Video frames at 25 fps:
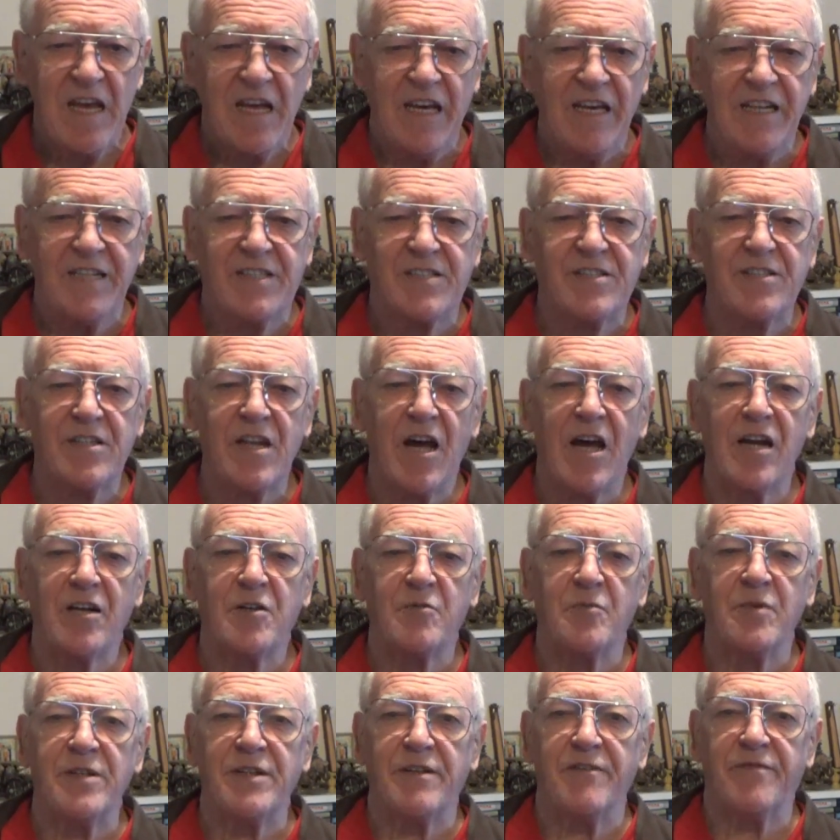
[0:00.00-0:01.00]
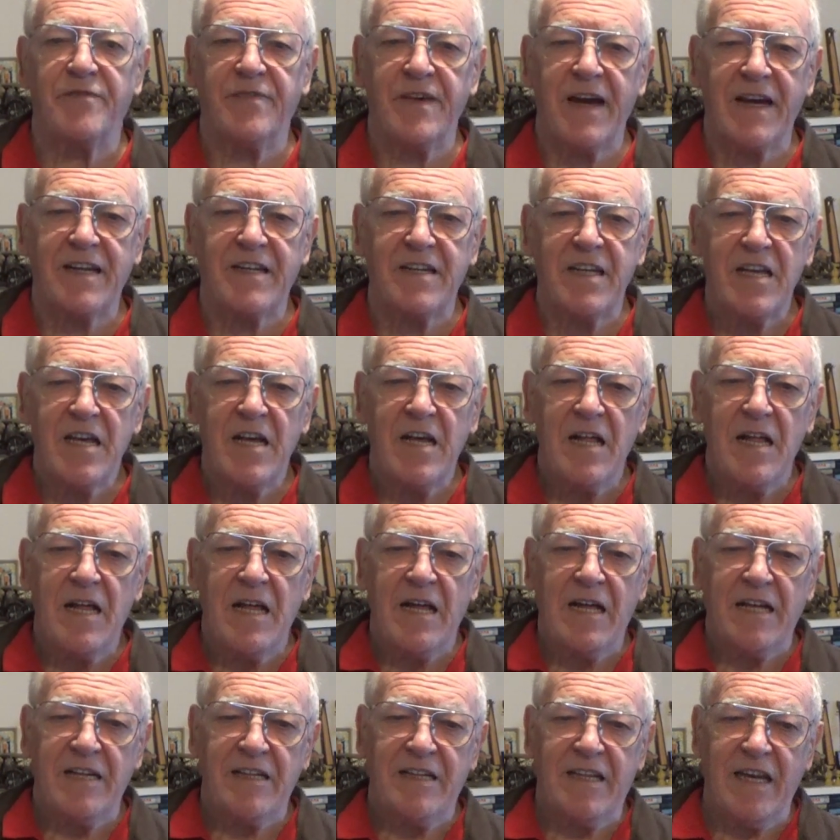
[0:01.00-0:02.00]
It starts with the fact
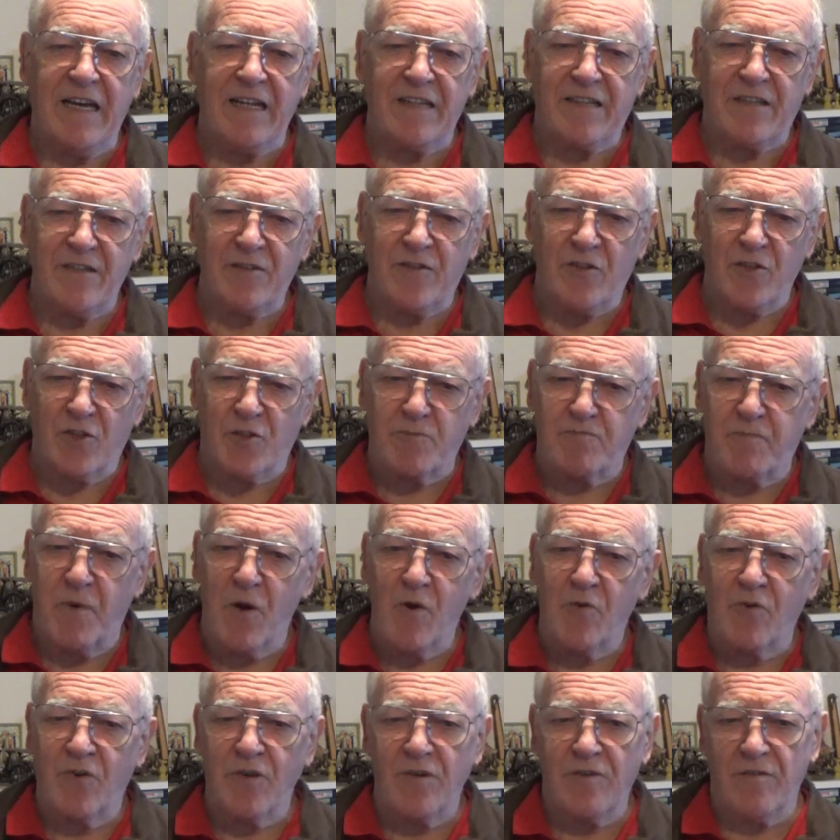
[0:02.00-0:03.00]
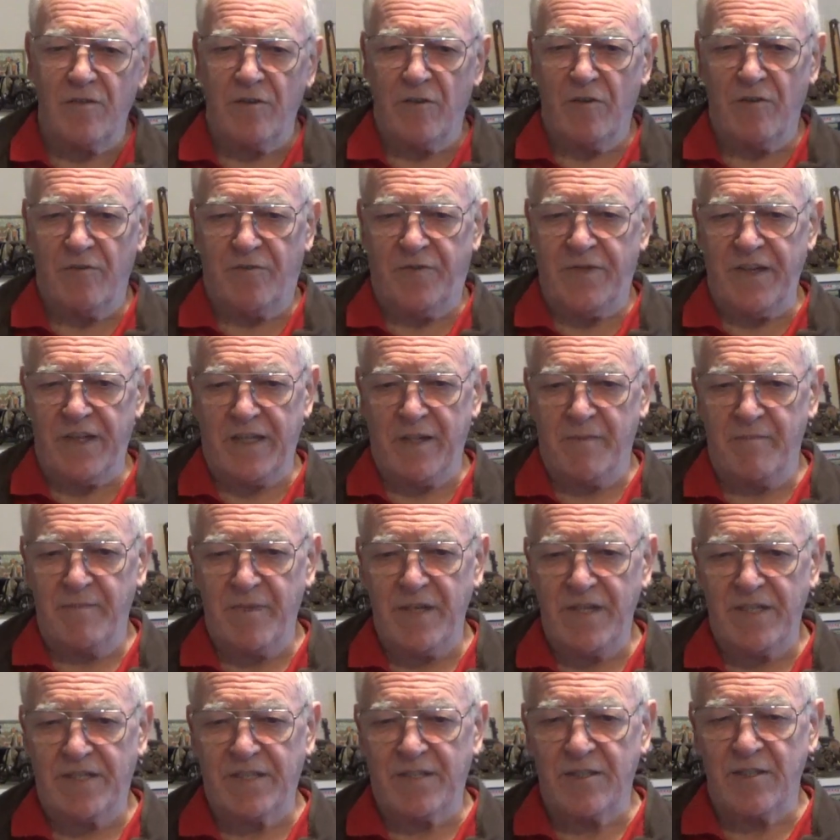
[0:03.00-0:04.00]
that the spoken
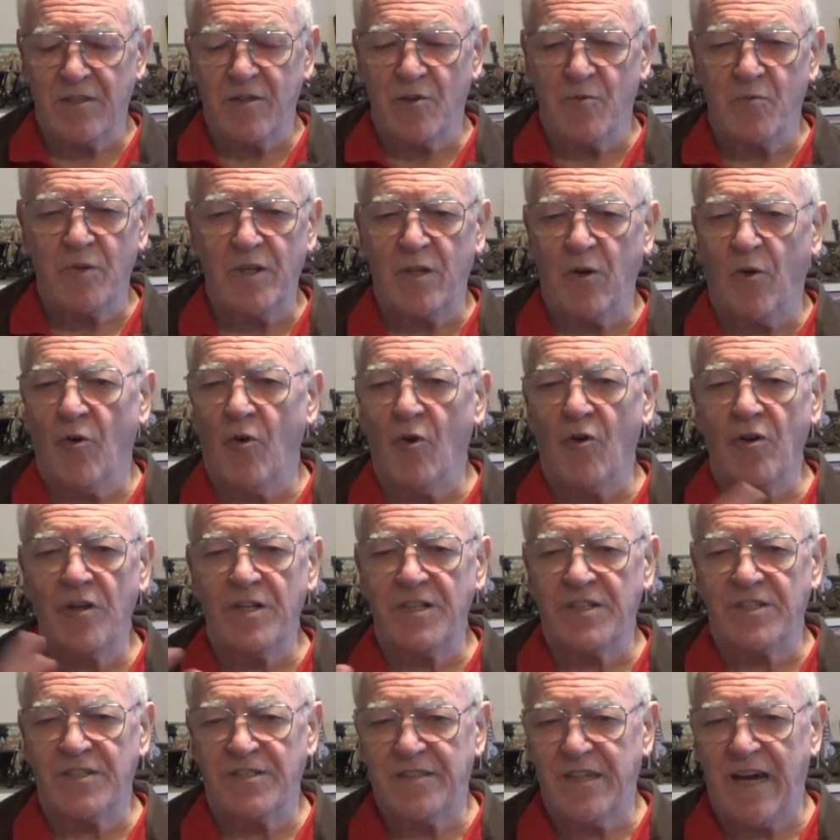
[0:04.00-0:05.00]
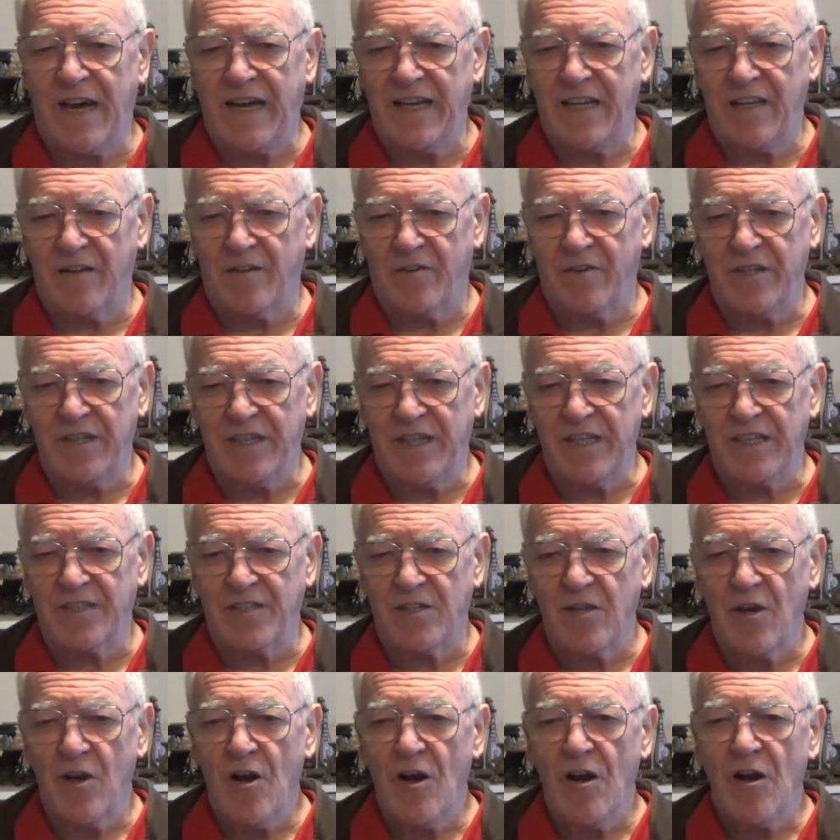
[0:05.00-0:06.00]
Vietnamese, with all its
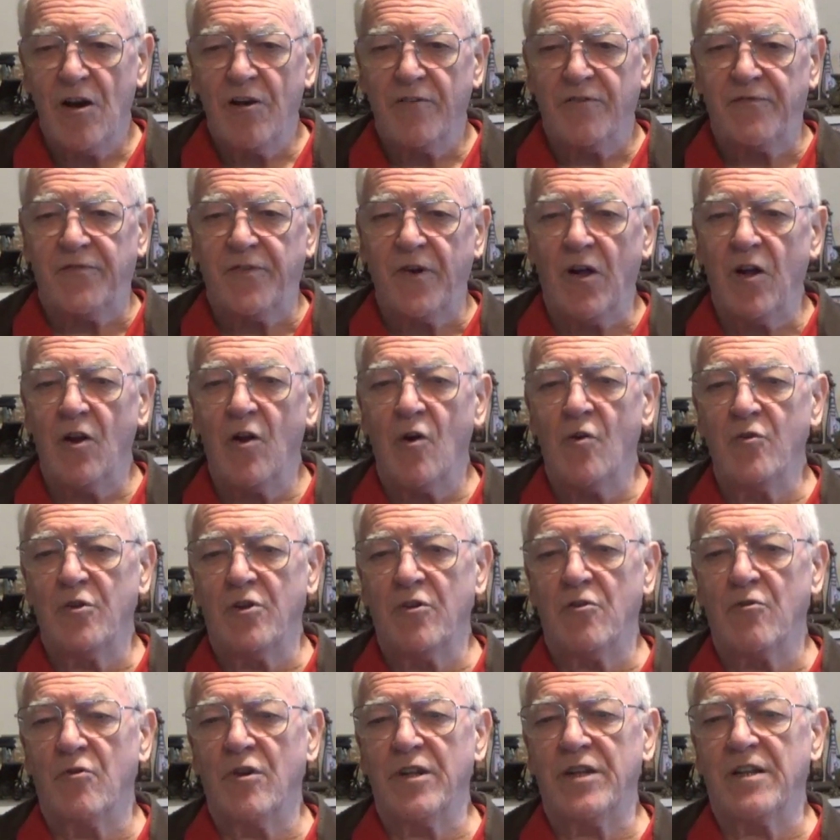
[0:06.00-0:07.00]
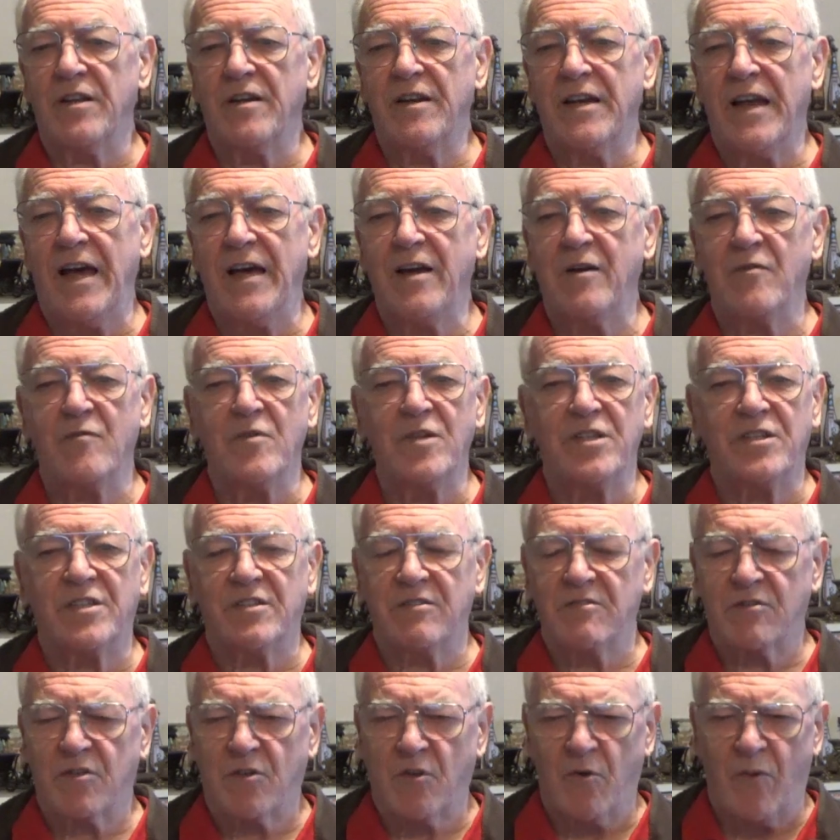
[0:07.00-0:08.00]
diacritics, follow the written
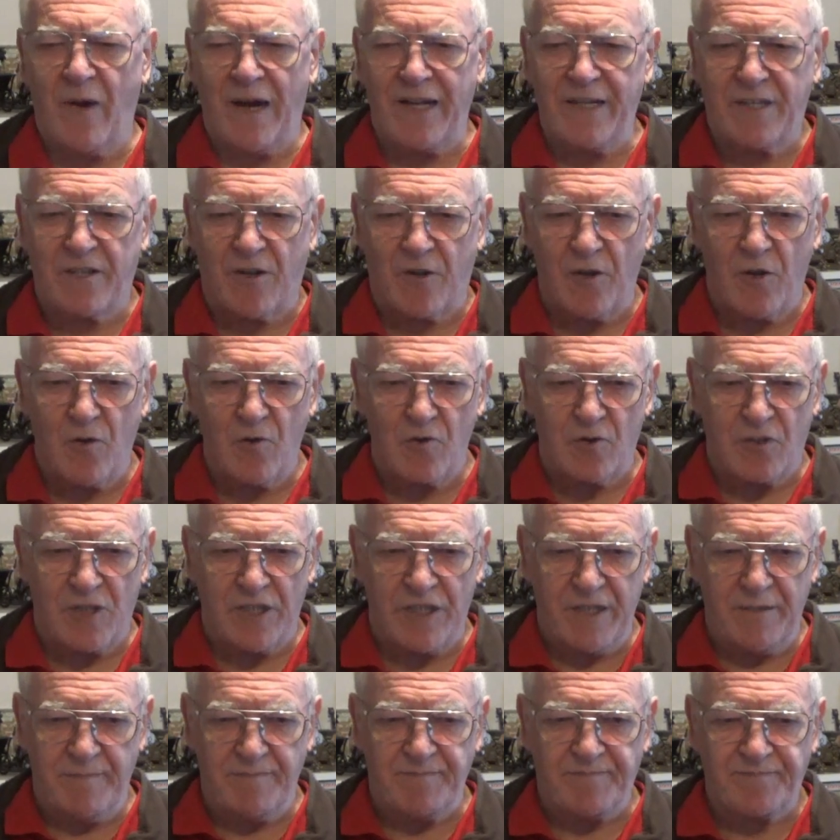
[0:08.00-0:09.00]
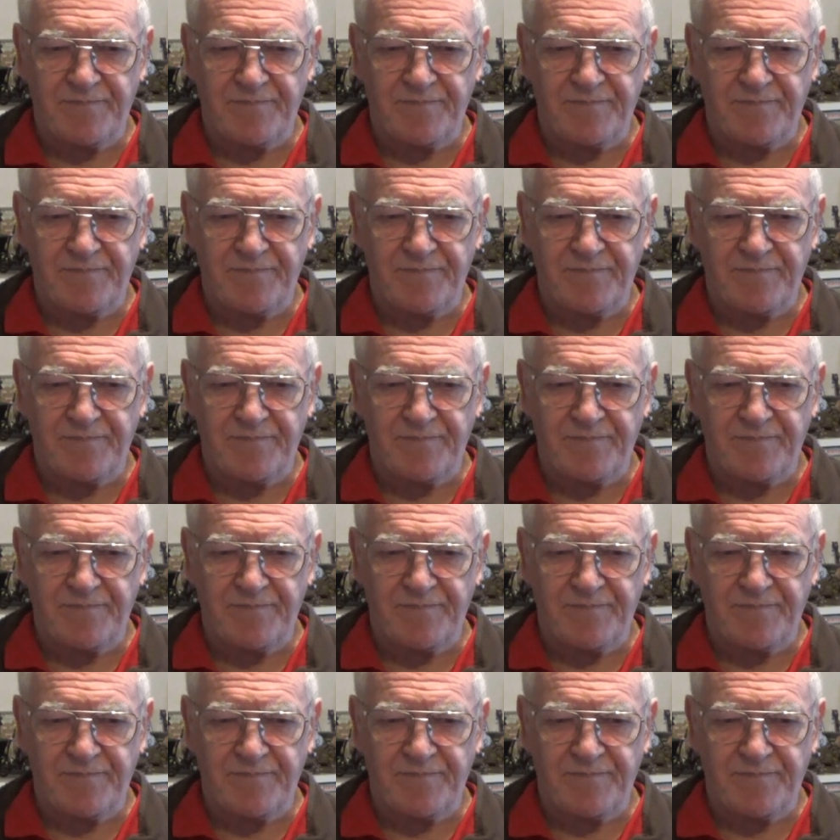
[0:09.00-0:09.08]
language quite closely.